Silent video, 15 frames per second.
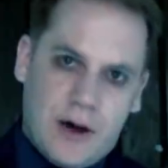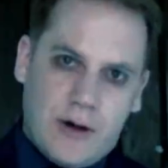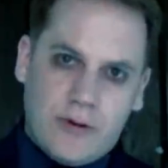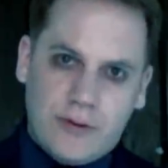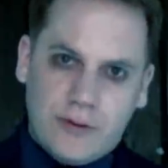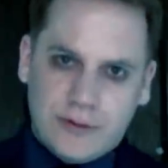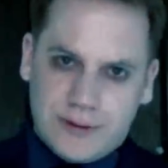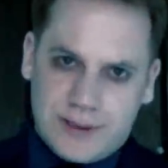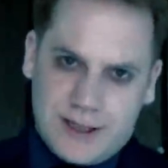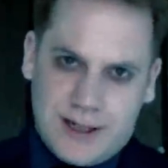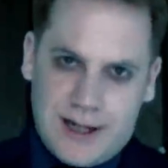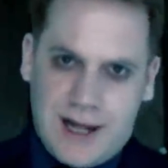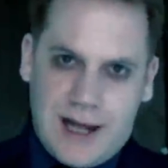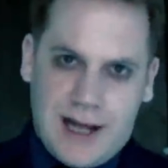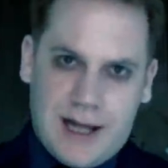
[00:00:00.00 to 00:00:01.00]
old
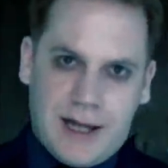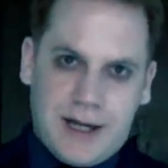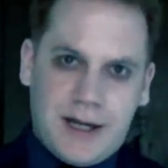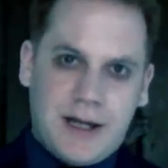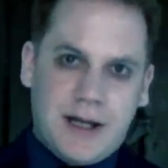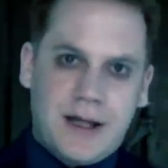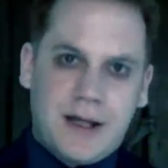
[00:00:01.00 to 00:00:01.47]
clan,